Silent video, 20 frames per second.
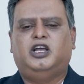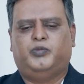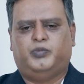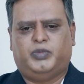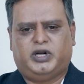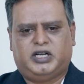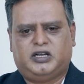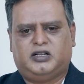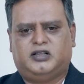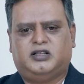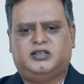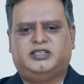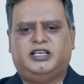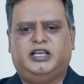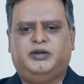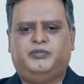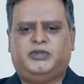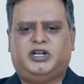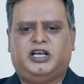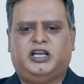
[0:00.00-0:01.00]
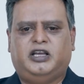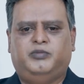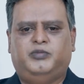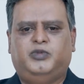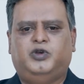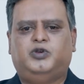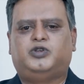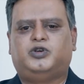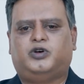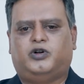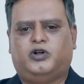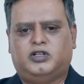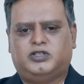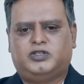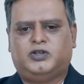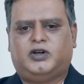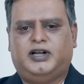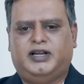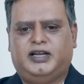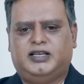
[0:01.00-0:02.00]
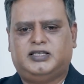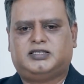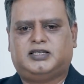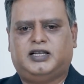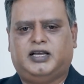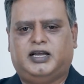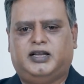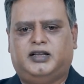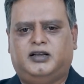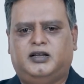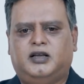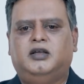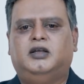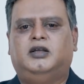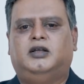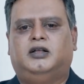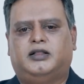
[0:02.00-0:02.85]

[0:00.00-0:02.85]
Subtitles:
But at the same time, you should also understand